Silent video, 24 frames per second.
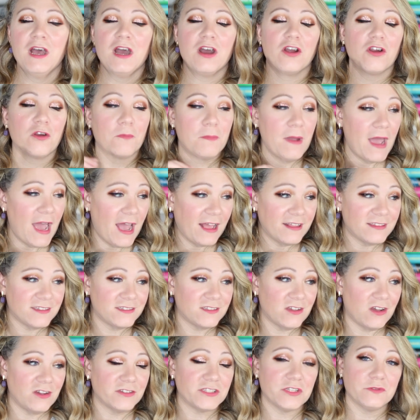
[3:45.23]
Her past is
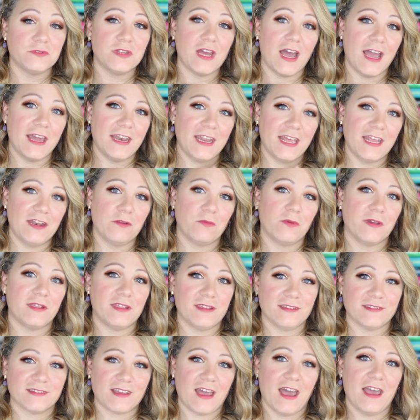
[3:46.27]
also tied in with
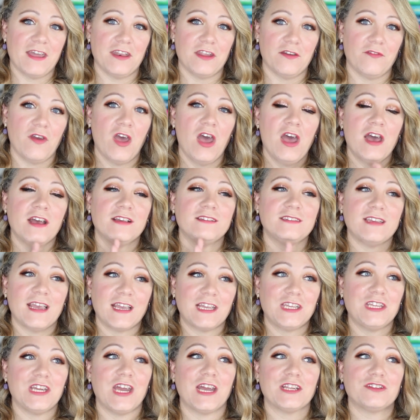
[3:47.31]
this kind of
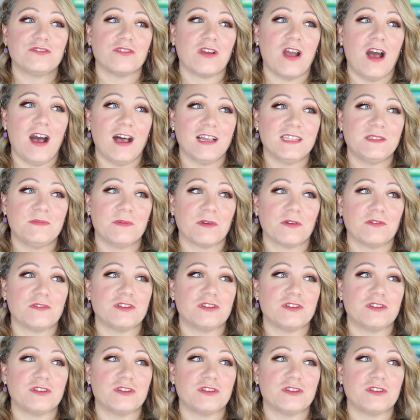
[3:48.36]
psychiatric hospital,